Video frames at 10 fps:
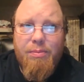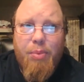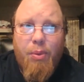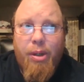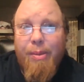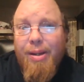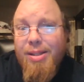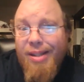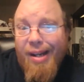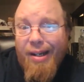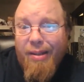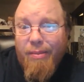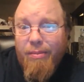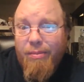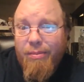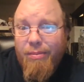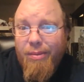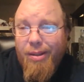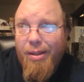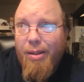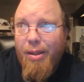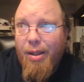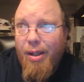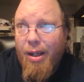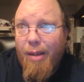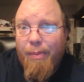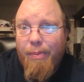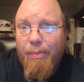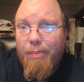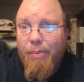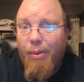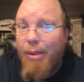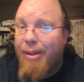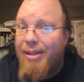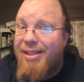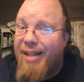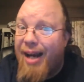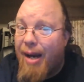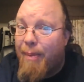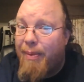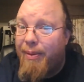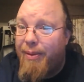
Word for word: Pokemon Stadium, uh, Pokemon Snap.